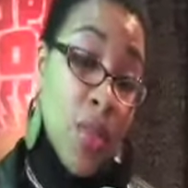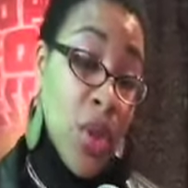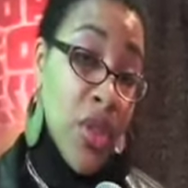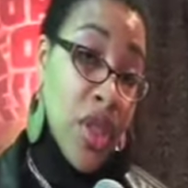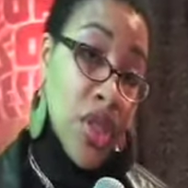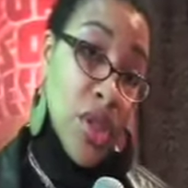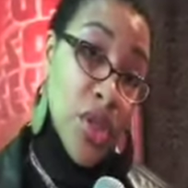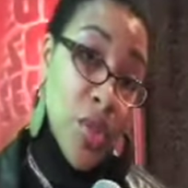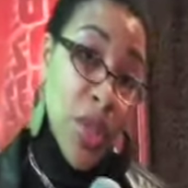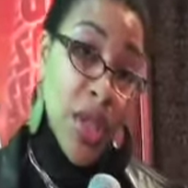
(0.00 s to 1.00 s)

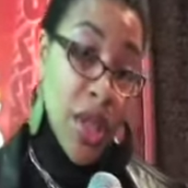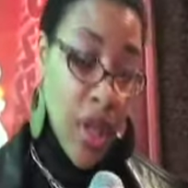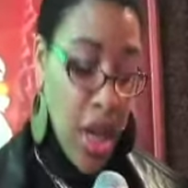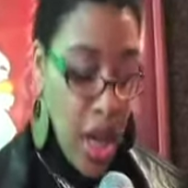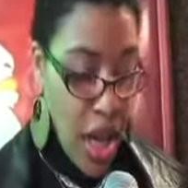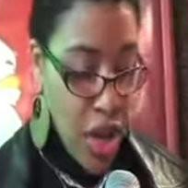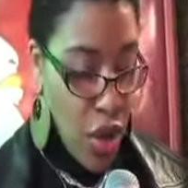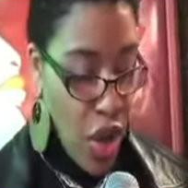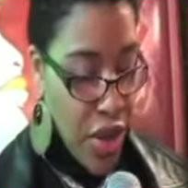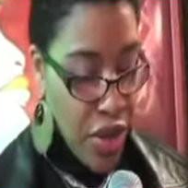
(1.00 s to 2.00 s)
motivational speaker, and
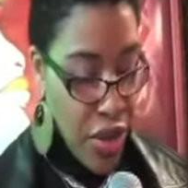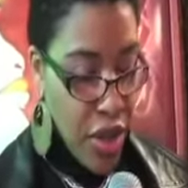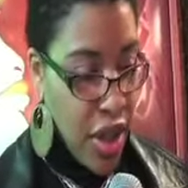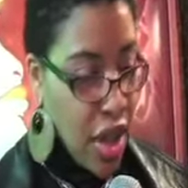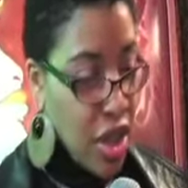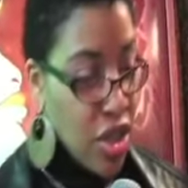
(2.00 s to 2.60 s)
author.